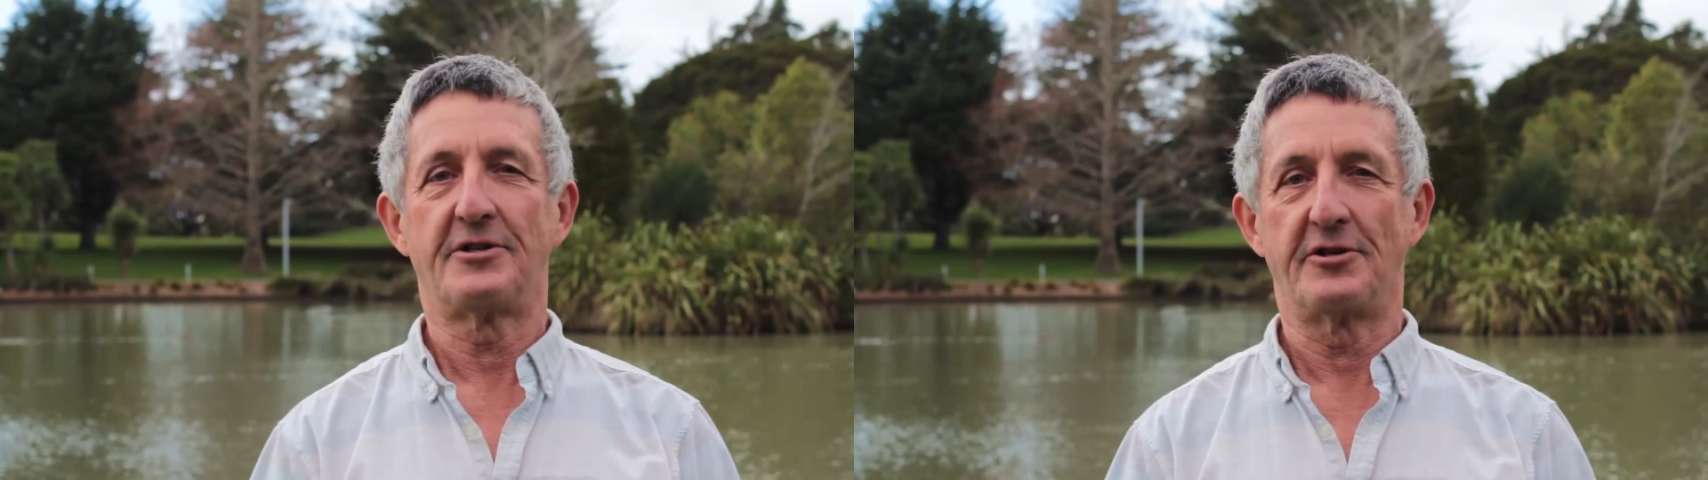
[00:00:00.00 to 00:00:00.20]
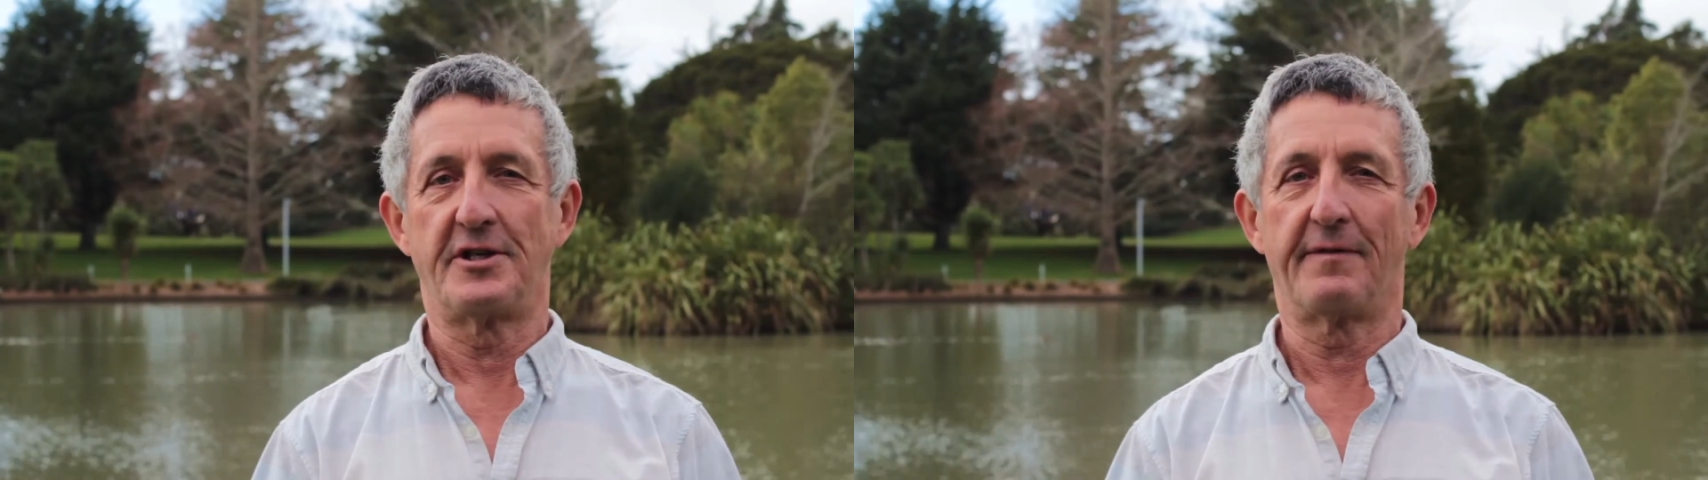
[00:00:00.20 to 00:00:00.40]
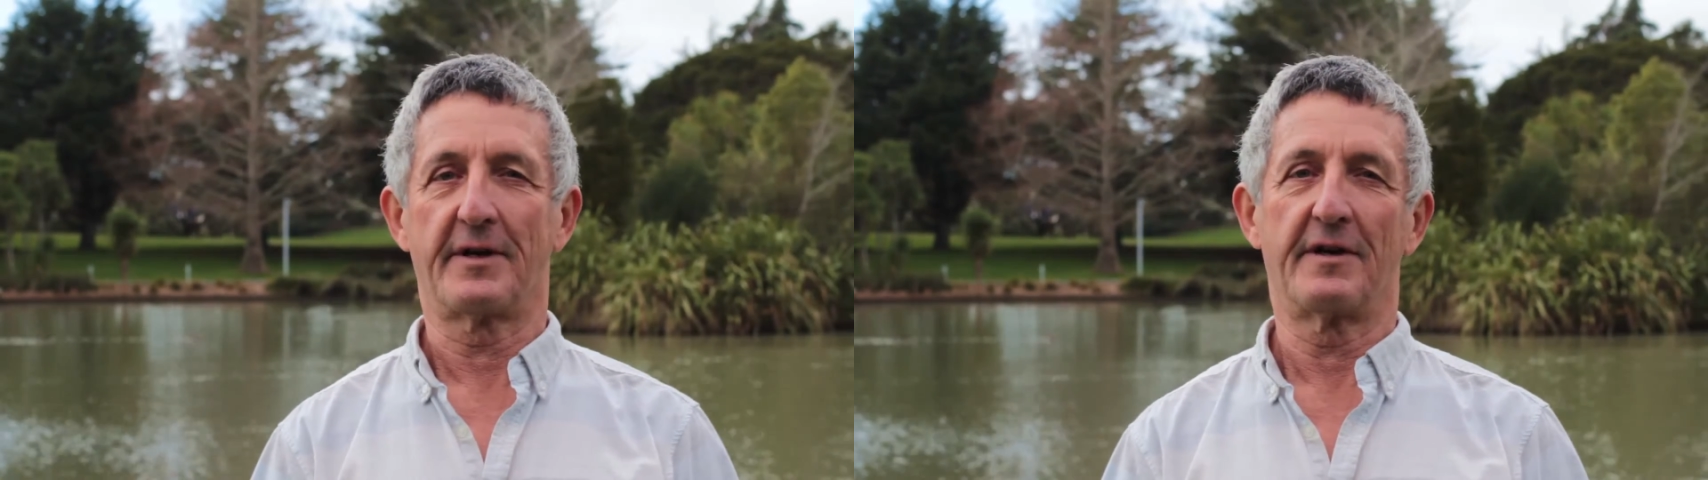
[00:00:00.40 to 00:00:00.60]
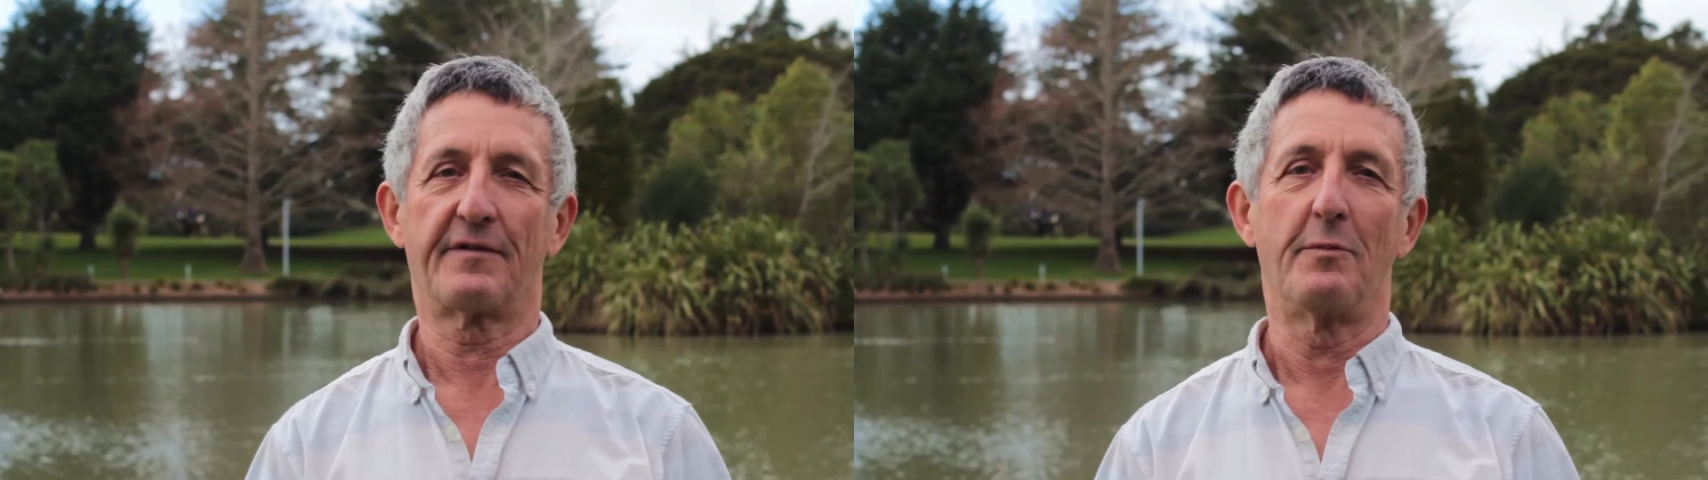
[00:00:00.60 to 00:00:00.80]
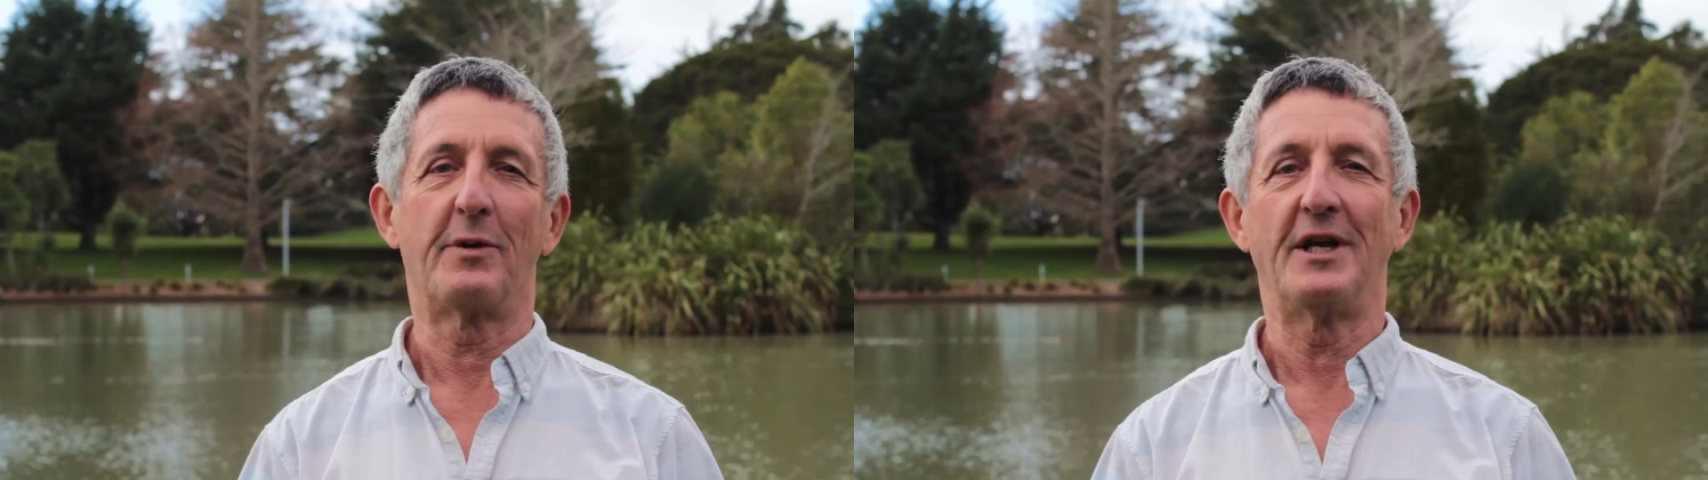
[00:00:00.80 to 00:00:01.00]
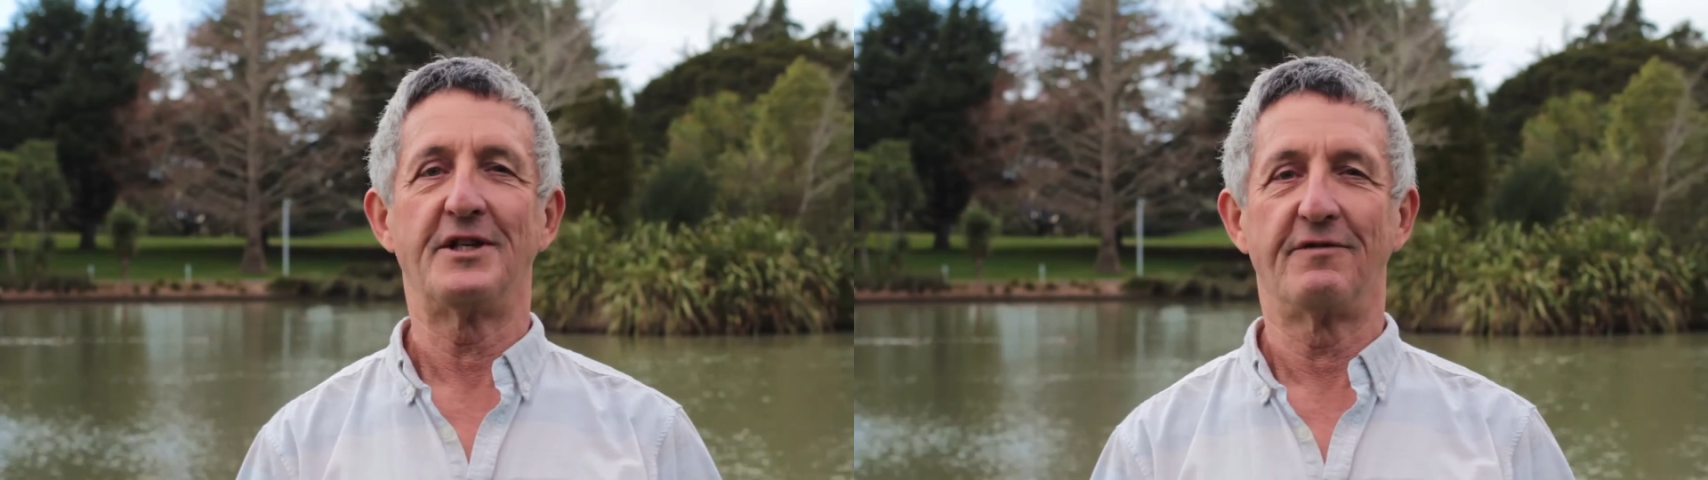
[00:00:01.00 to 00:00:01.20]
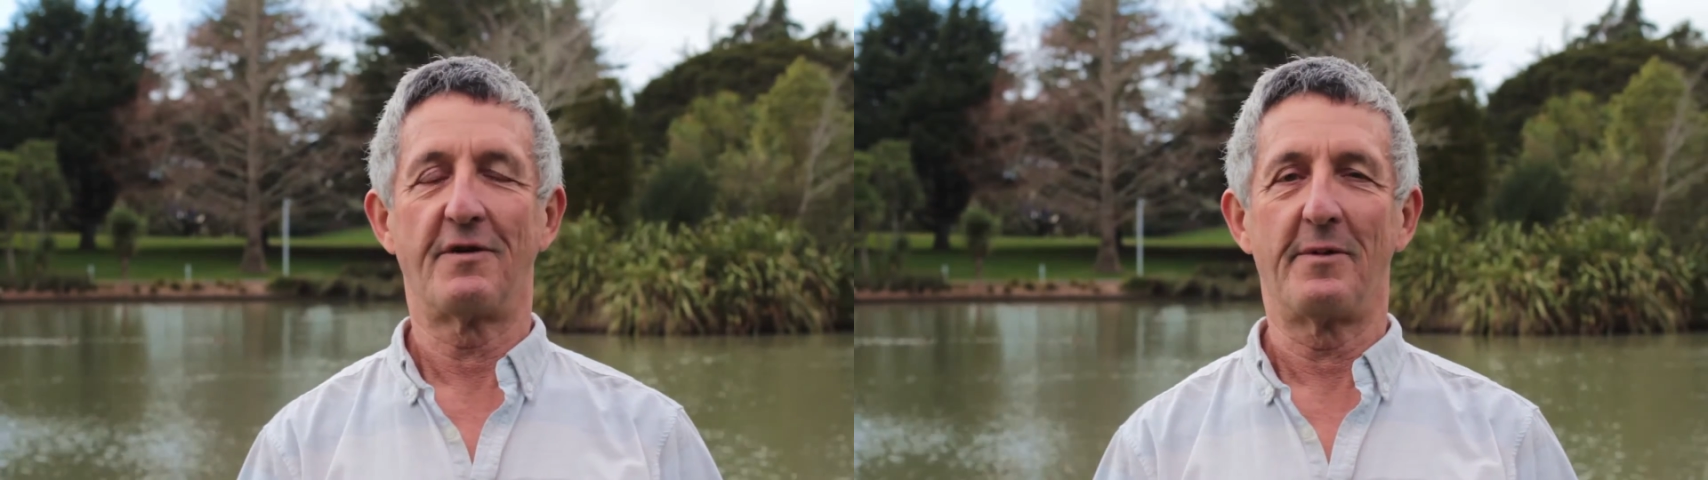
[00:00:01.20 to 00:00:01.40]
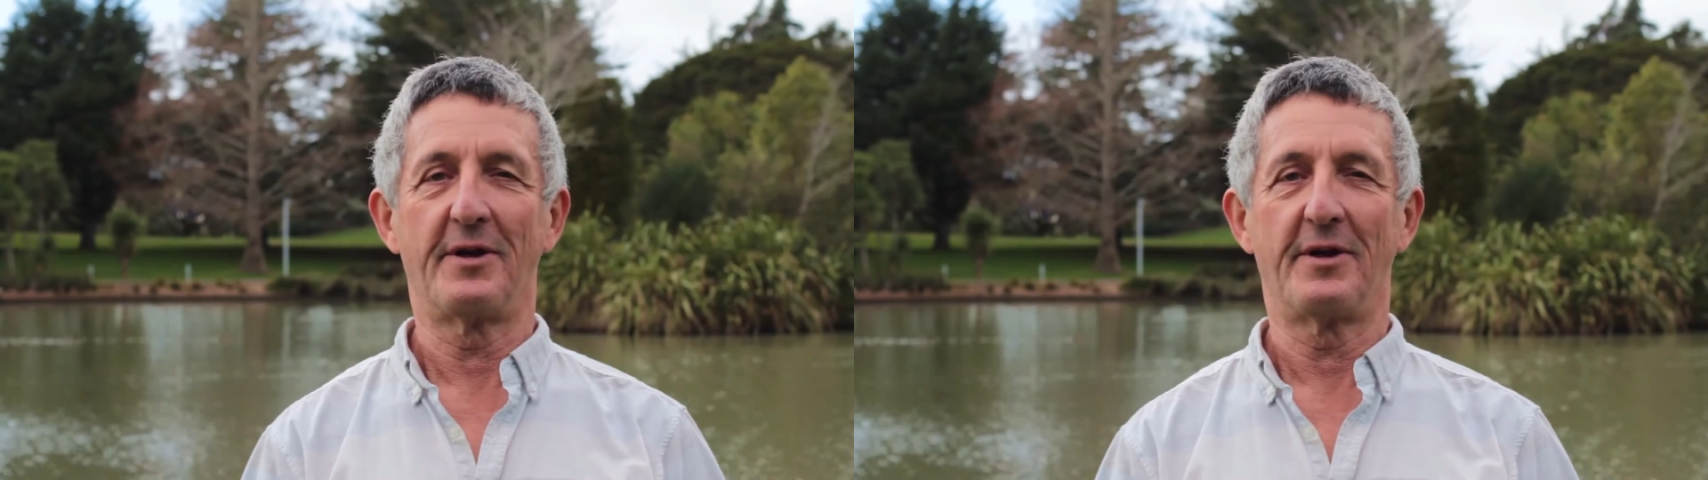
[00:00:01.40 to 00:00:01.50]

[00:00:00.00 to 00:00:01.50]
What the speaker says: certificate of completion from